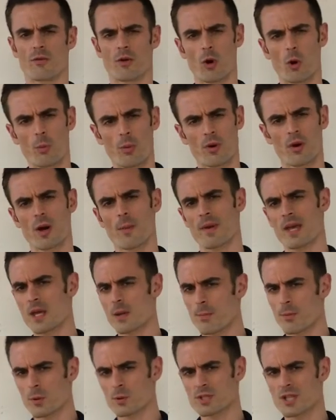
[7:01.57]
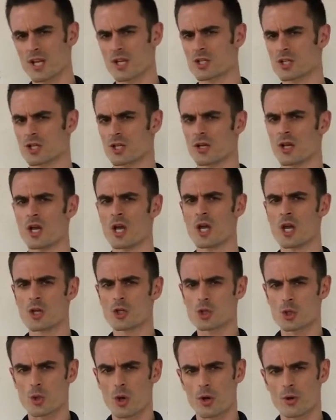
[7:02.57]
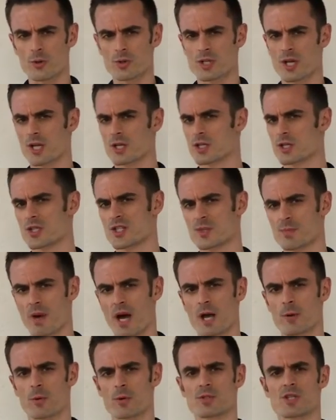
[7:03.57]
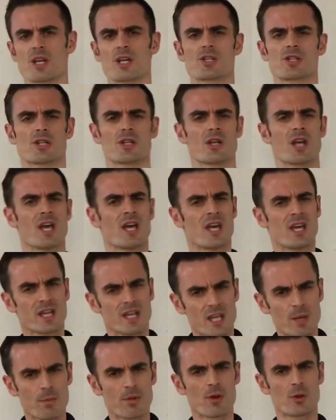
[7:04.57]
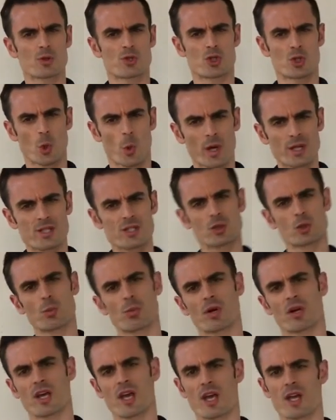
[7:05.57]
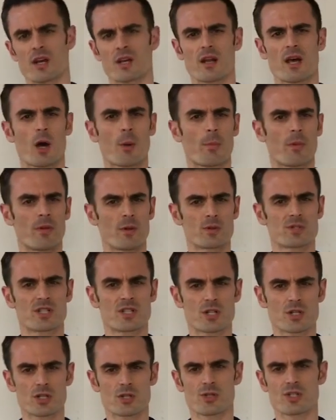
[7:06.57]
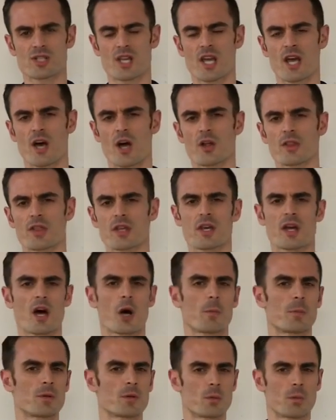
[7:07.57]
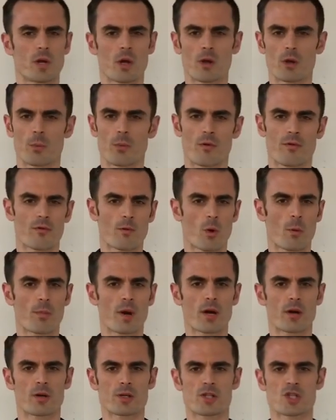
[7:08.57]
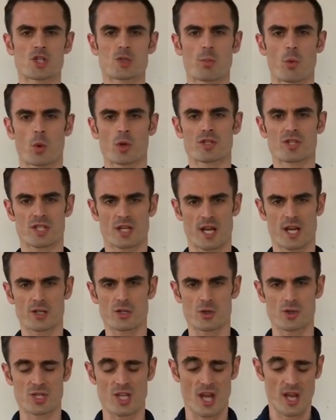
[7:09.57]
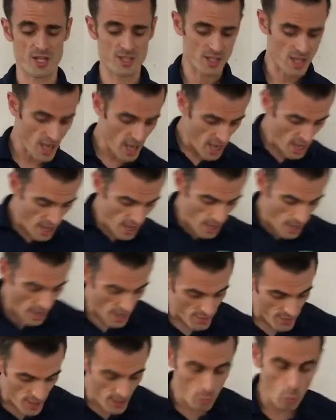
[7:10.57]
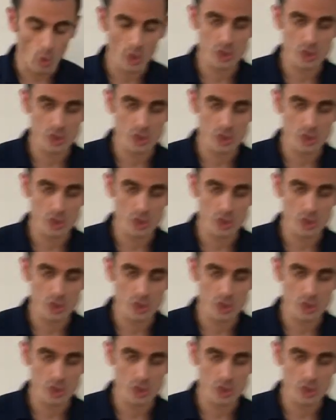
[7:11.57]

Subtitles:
for opening up hip rotation, trunk rotation, spine rotation, keeping those joints lubricated, helping those tissues stay healthy, helping you be able to perform better in sports and exercise. And then